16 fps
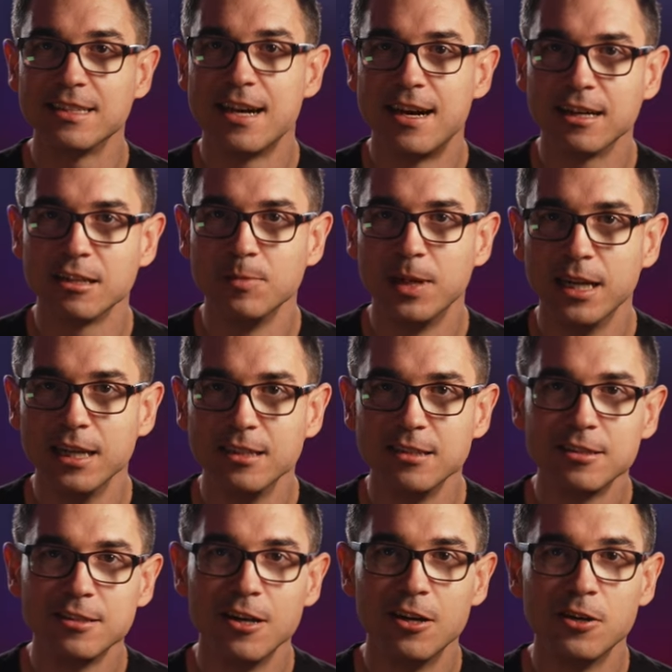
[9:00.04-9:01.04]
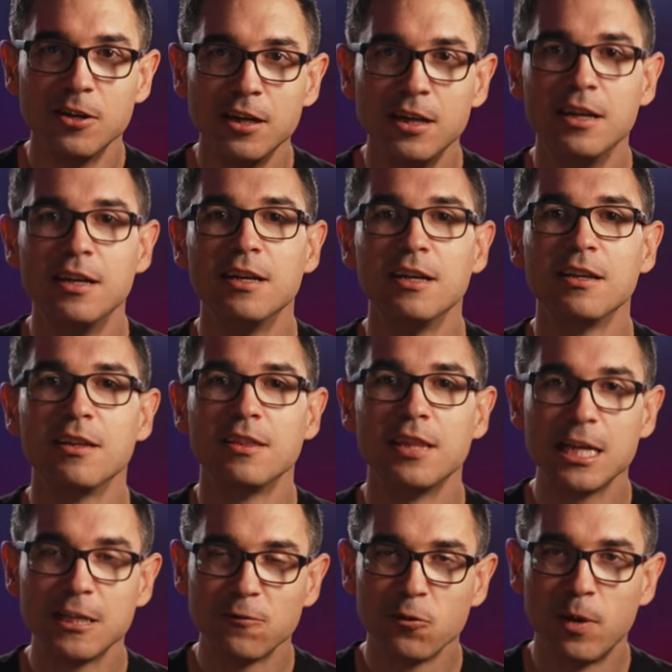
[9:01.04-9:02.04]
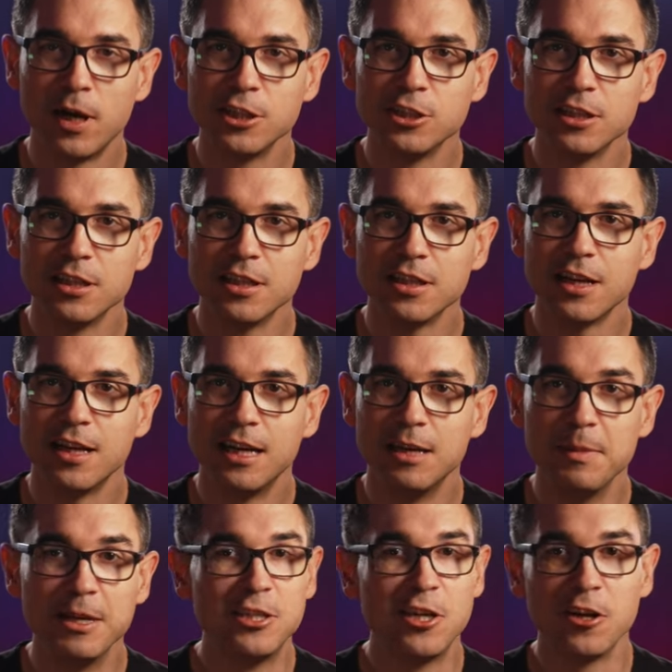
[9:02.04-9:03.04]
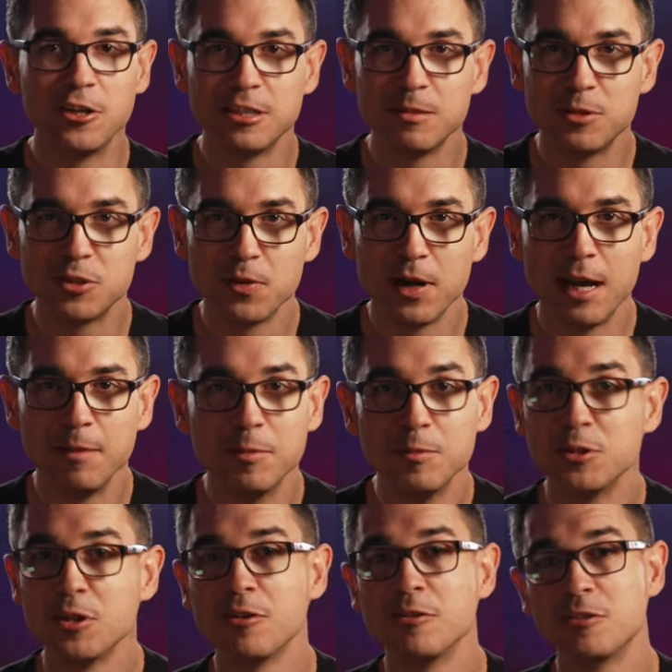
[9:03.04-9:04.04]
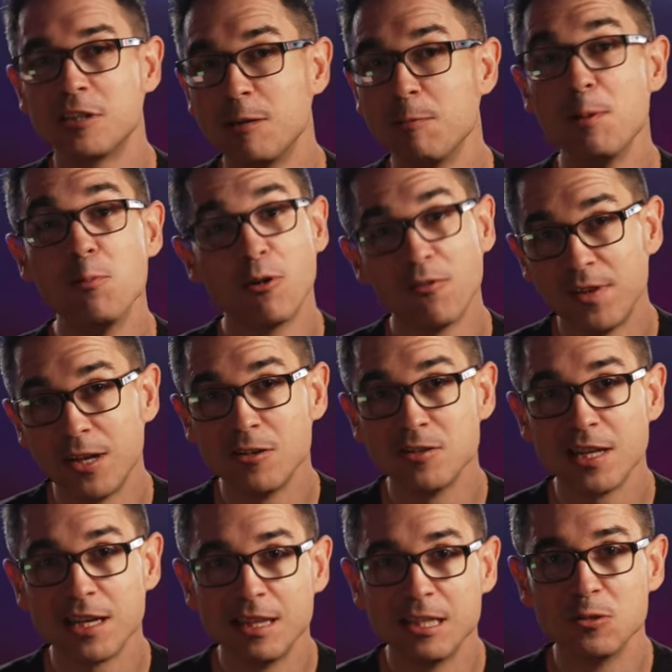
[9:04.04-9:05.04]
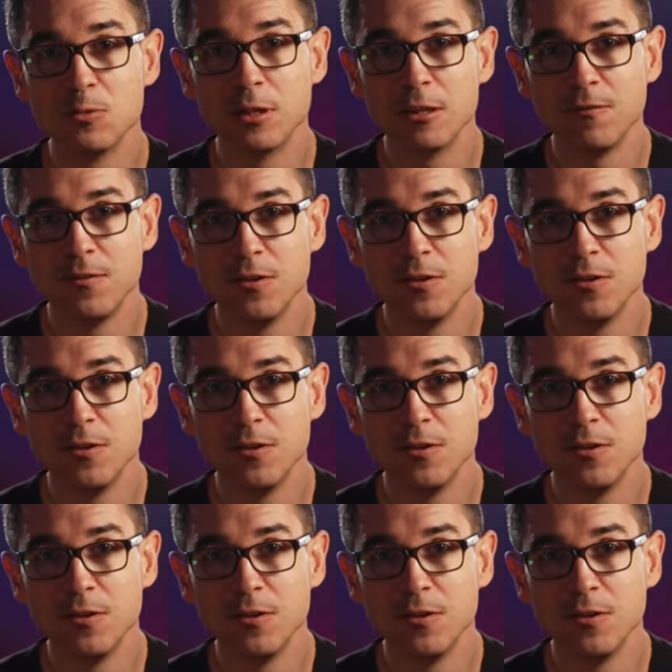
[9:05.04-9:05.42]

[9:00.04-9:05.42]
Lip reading: talk about it. So thanks for watching. Make sure you're subscribed. I'm sure there's going to be more videos like this one in the